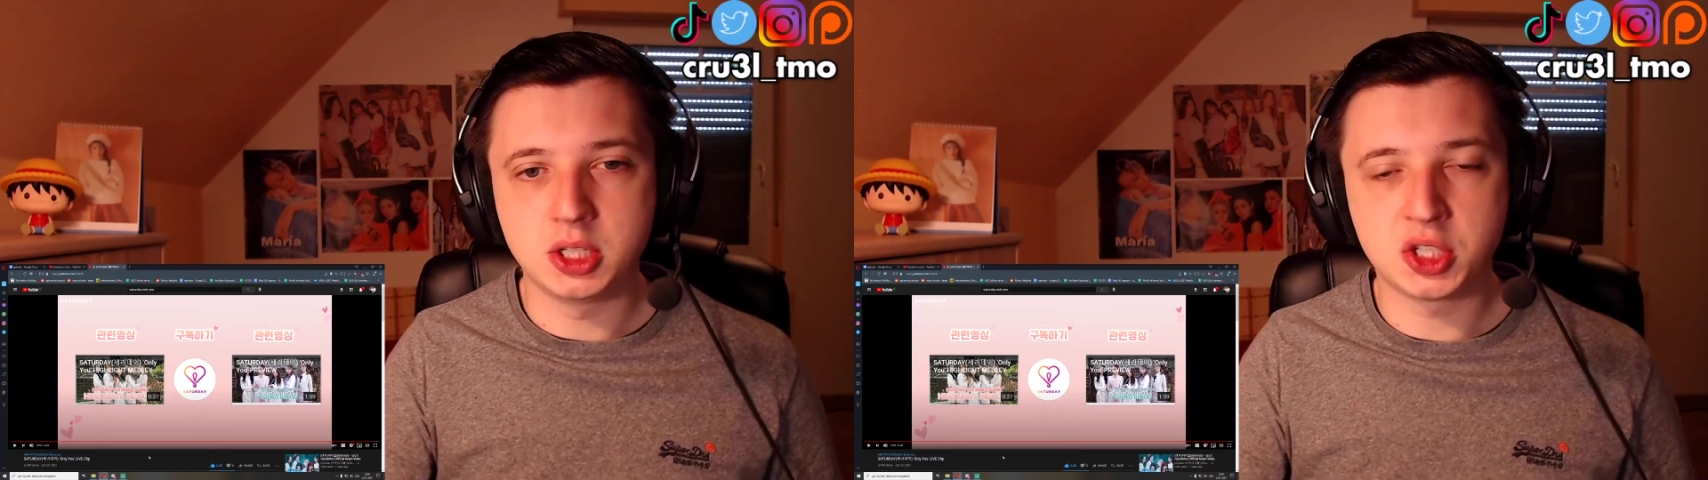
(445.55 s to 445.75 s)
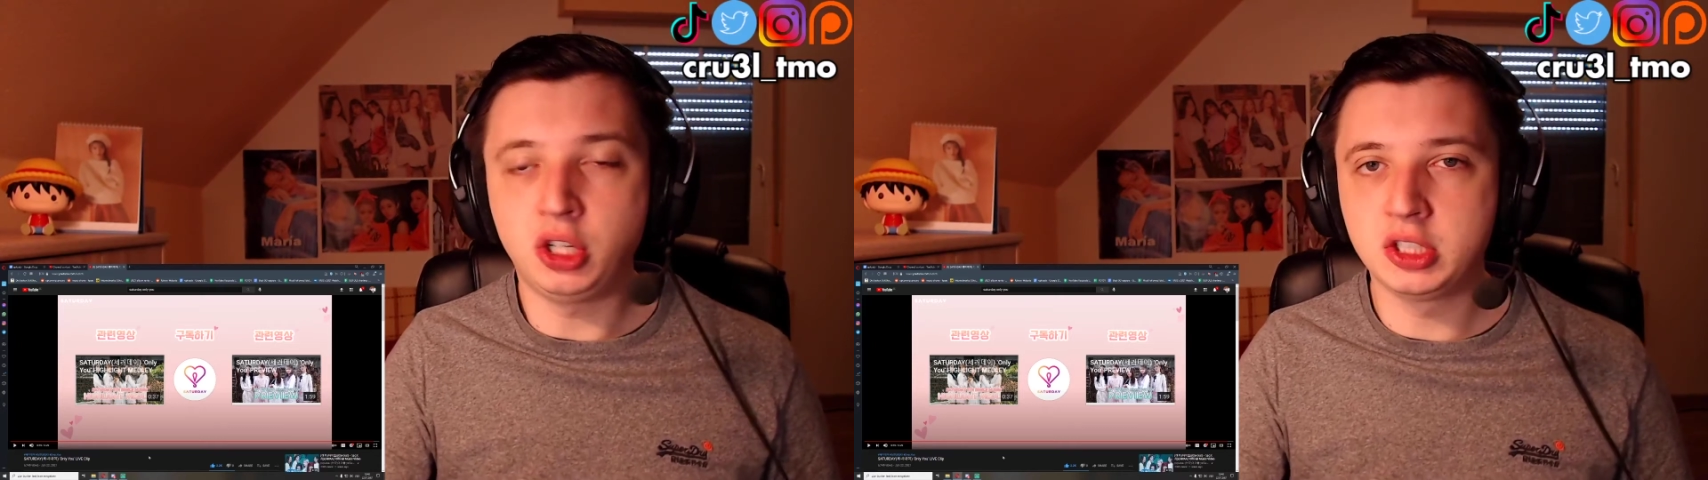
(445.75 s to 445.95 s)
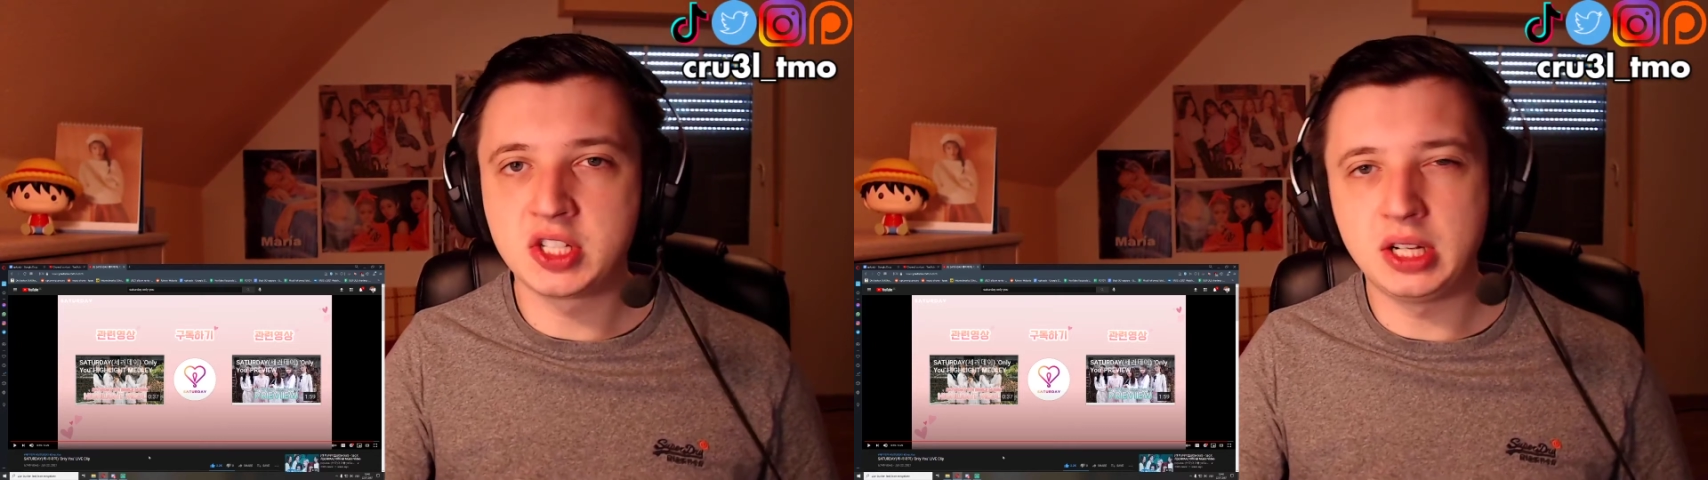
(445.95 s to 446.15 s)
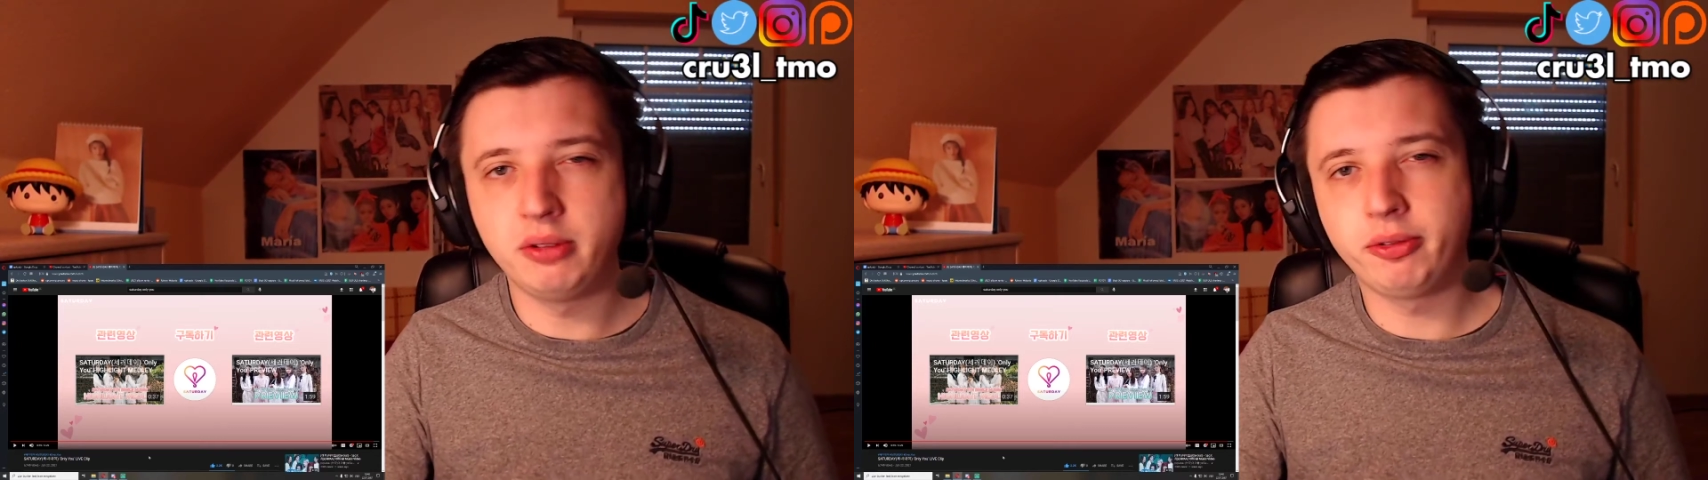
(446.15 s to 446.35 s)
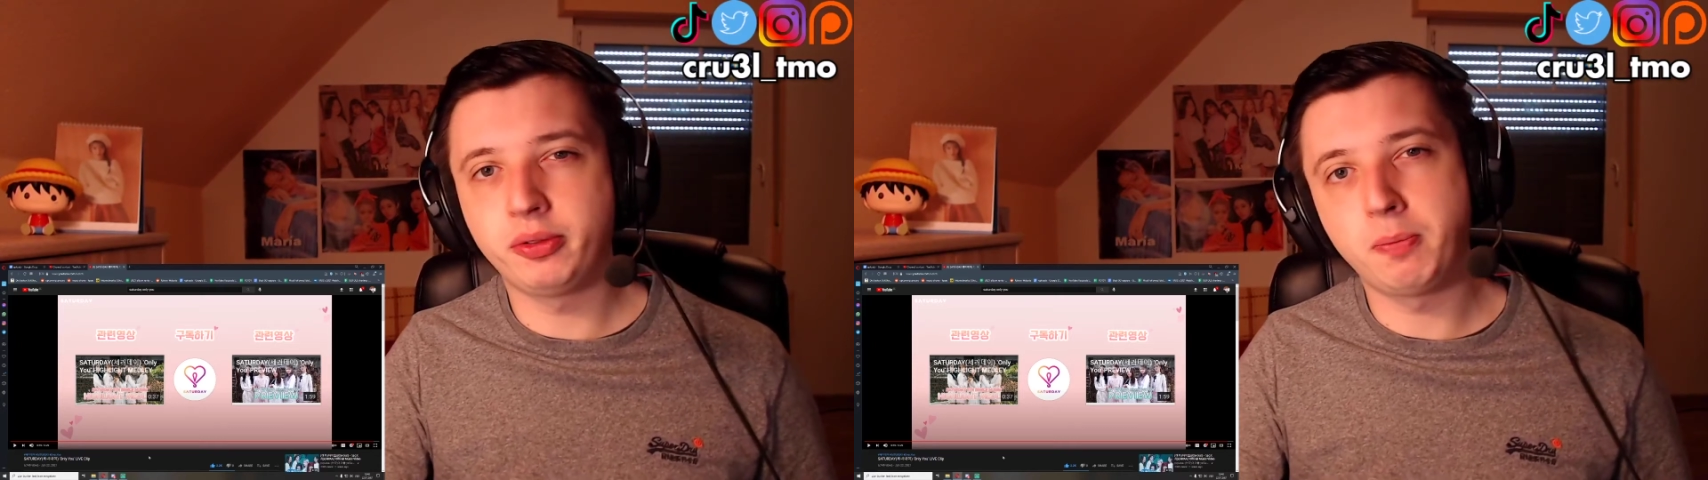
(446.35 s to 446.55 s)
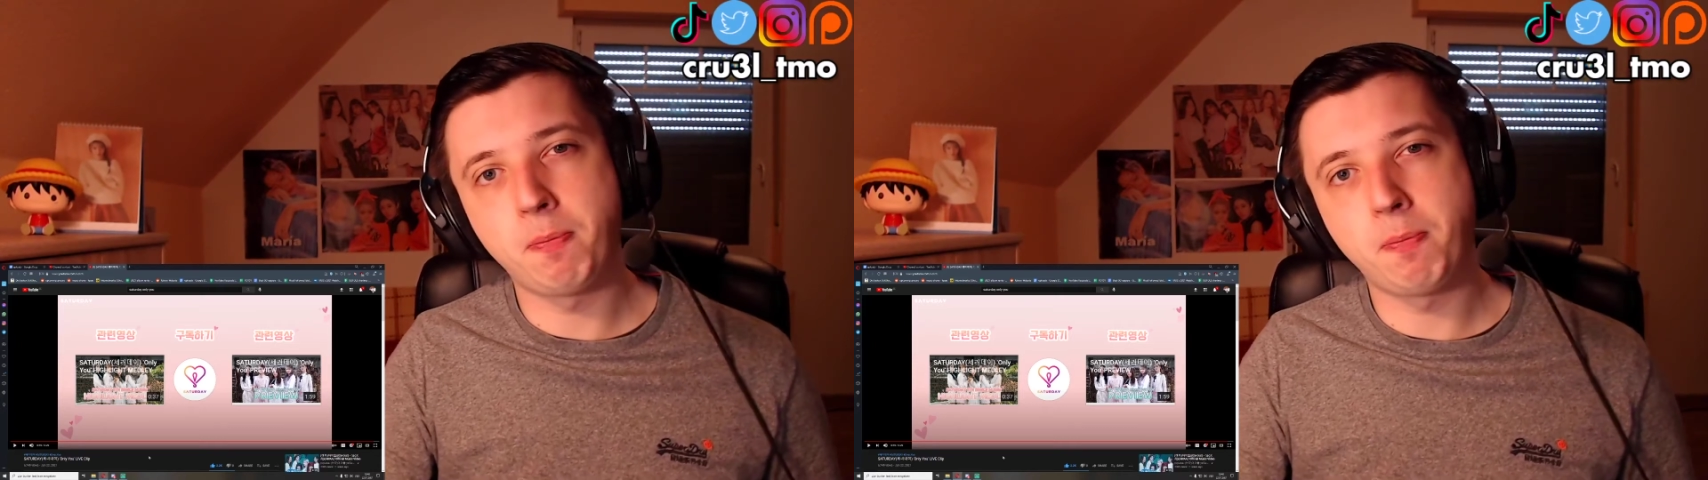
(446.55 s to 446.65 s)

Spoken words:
song itself,